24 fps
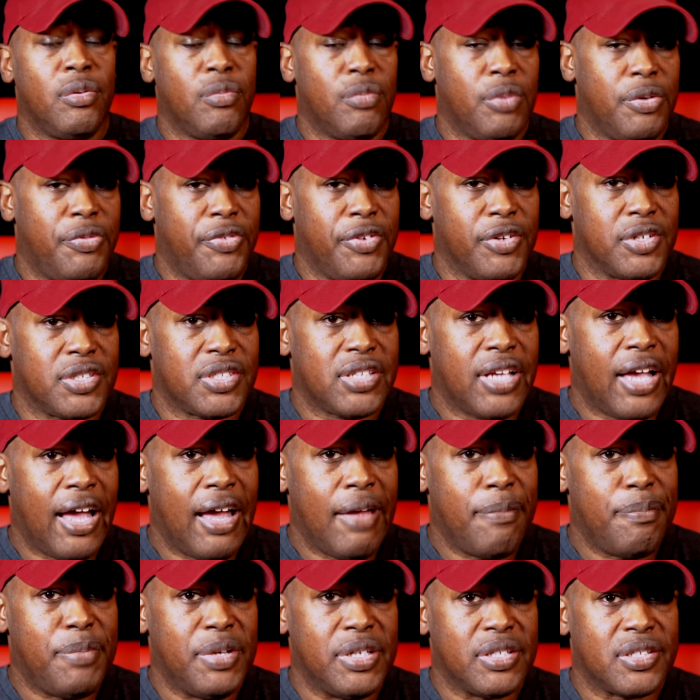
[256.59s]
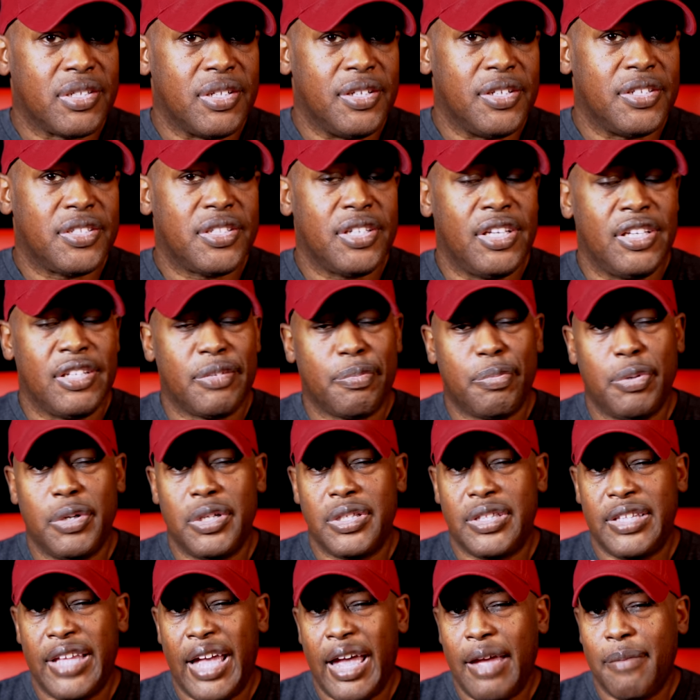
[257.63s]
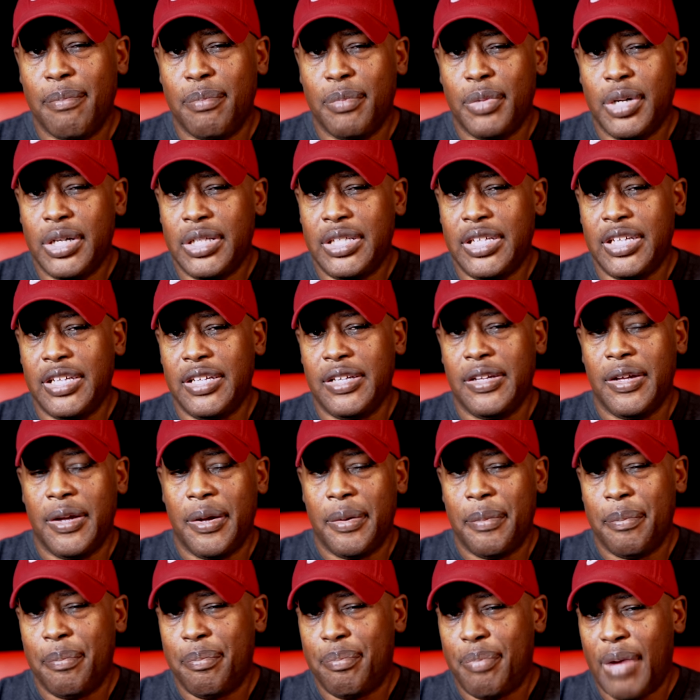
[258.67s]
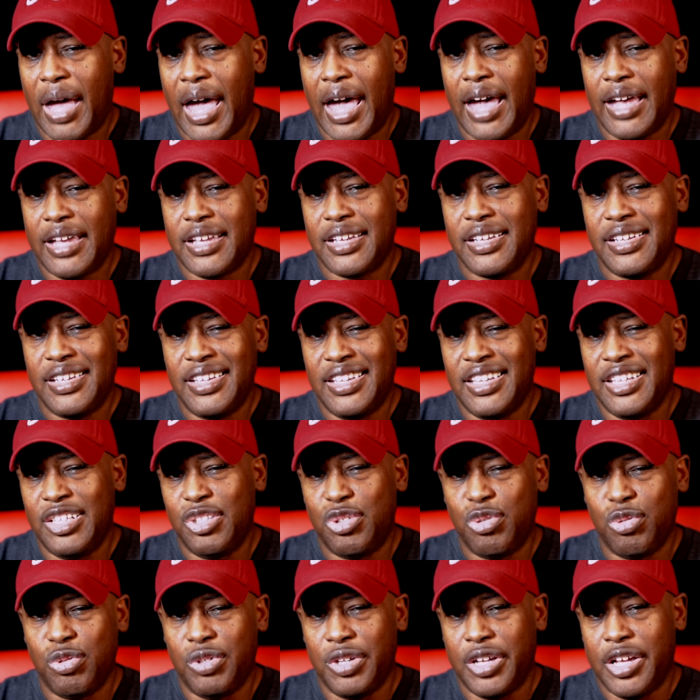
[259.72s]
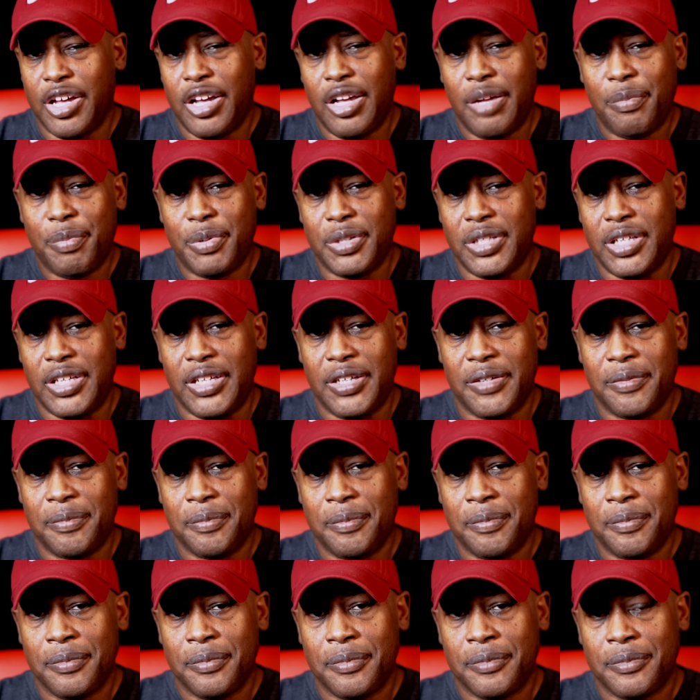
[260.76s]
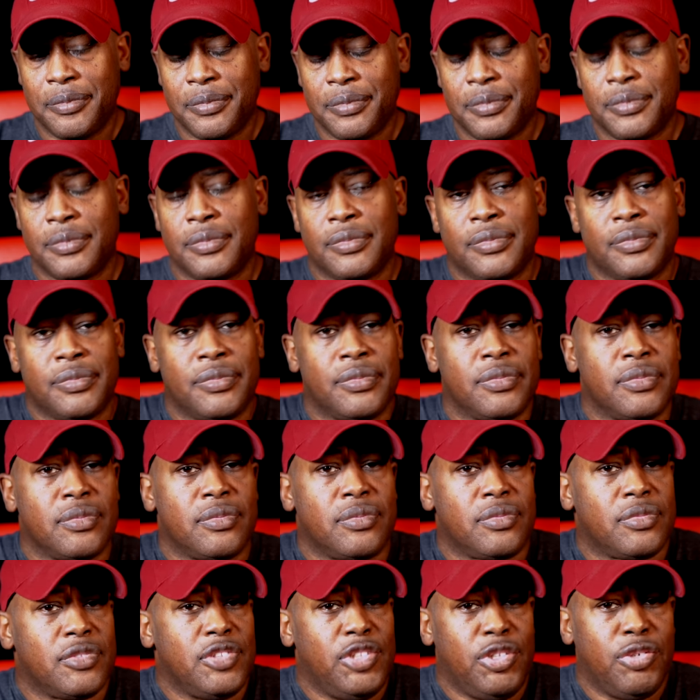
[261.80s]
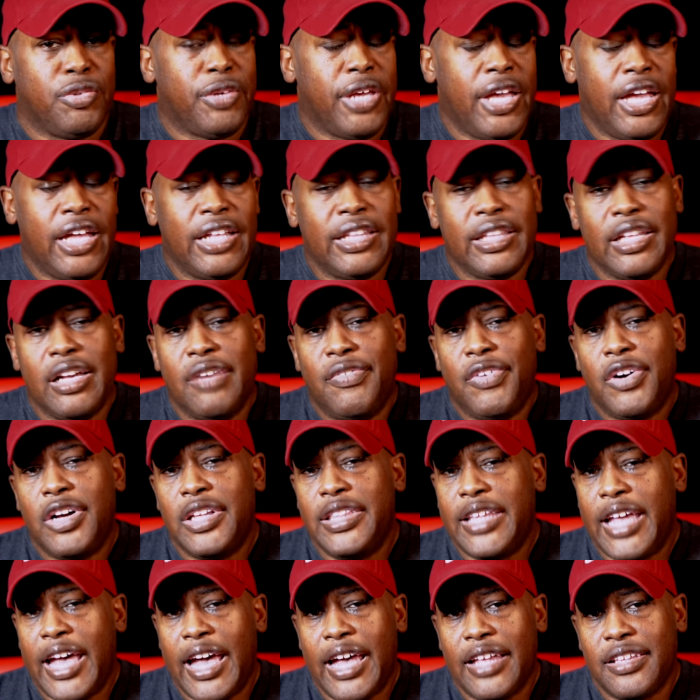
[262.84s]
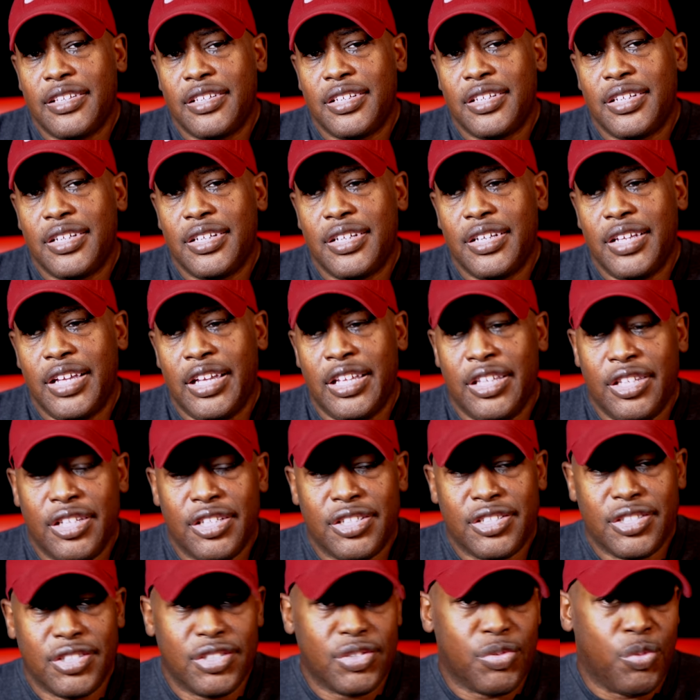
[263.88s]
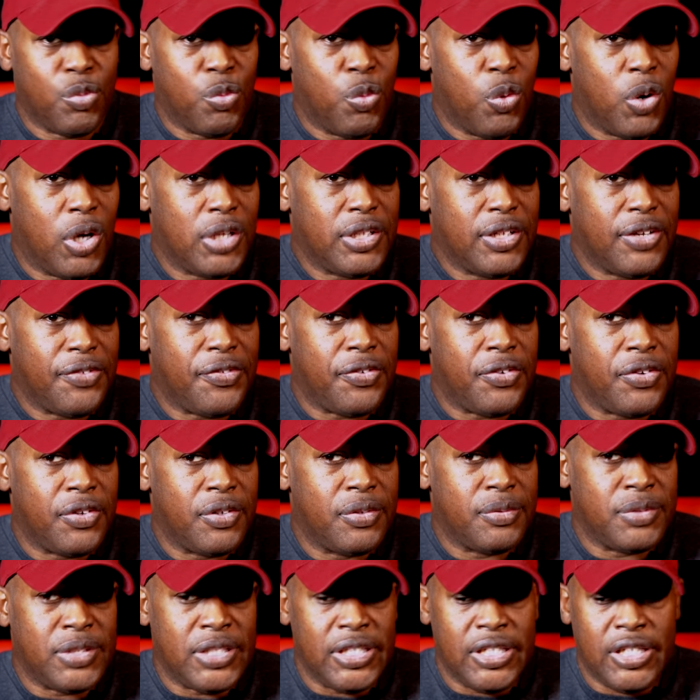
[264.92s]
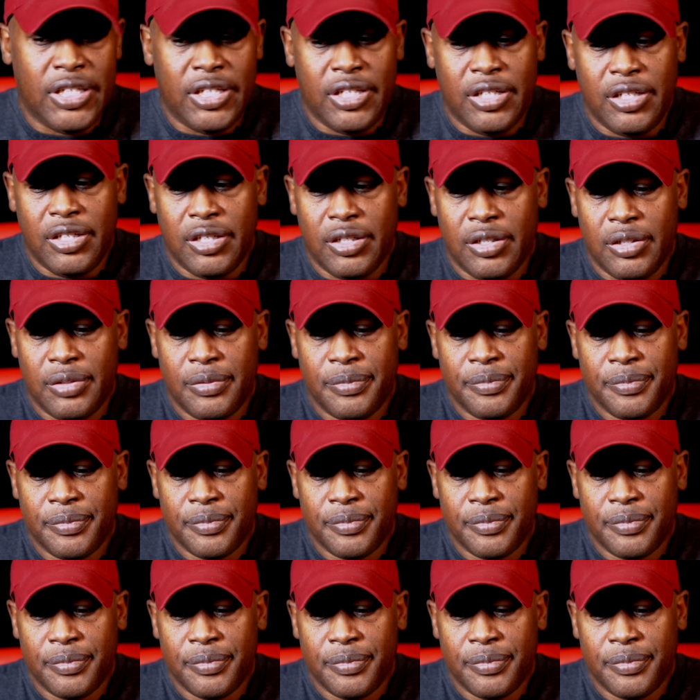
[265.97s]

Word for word: with your side business is put that money back into the company. You can't live on that. And this is one of the